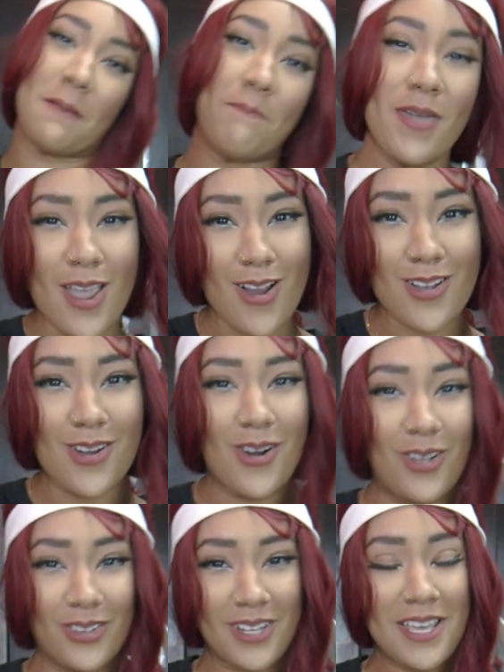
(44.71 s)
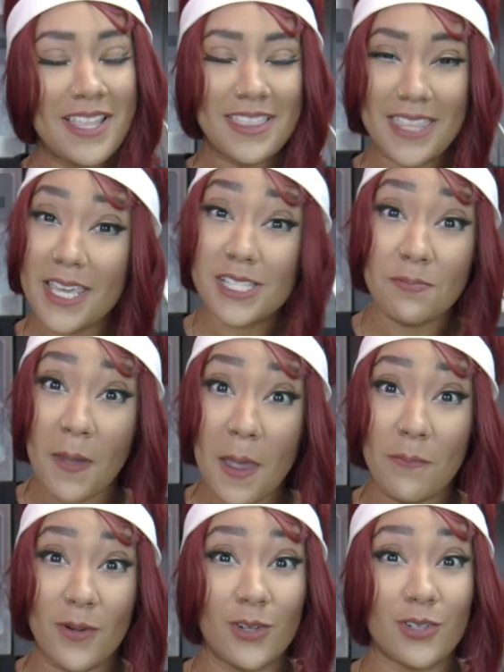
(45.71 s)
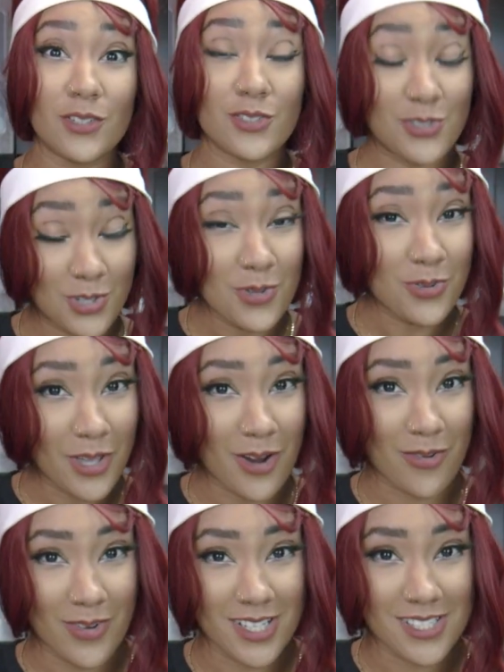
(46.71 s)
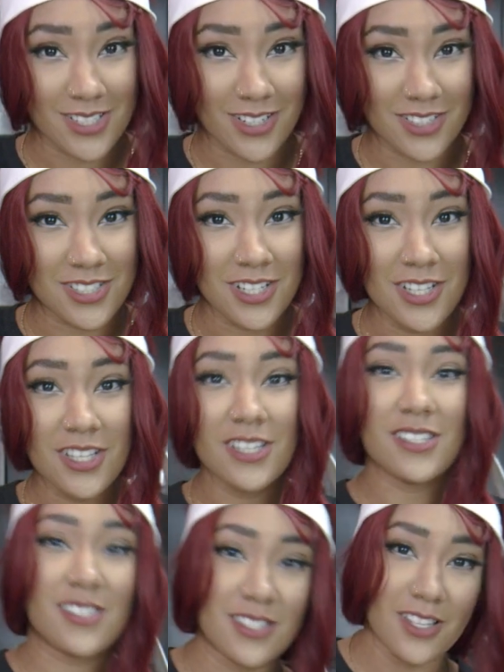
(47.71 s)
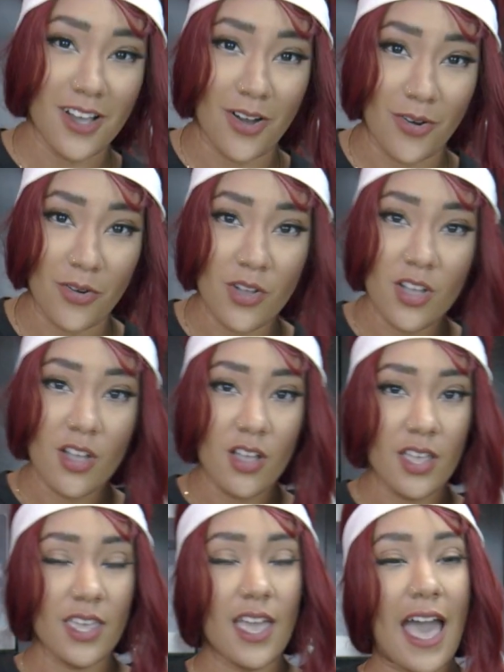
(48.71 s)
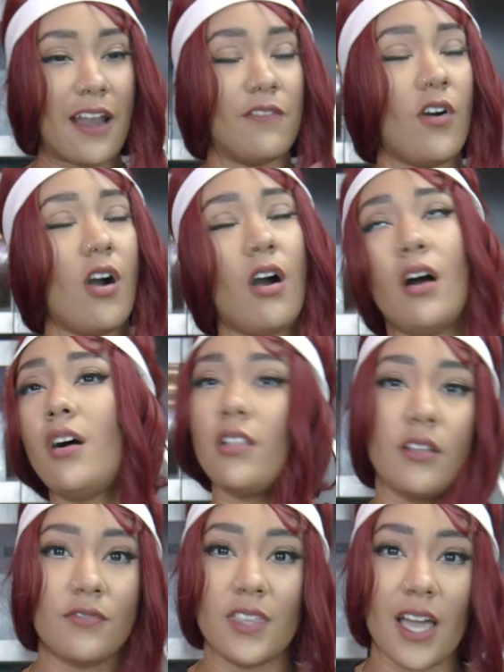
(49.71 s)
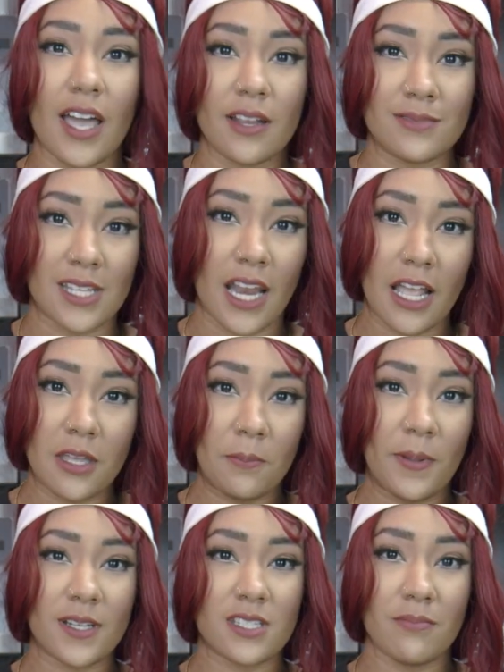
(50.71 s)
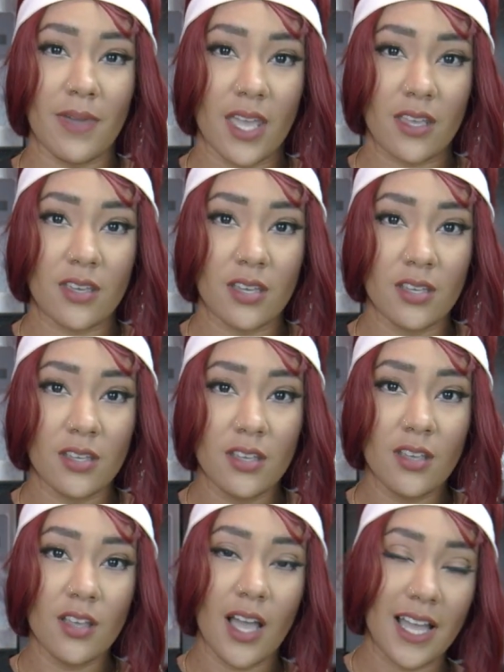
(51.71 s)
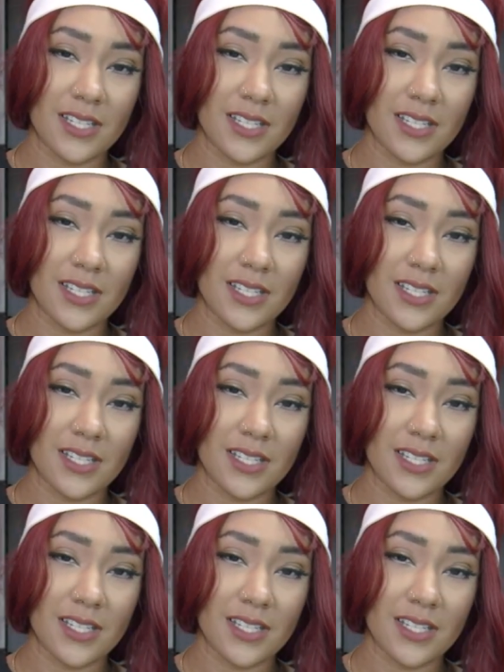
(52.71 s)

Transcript: a pure gold. These people do their research. So out of all of the items that I could pick to make, I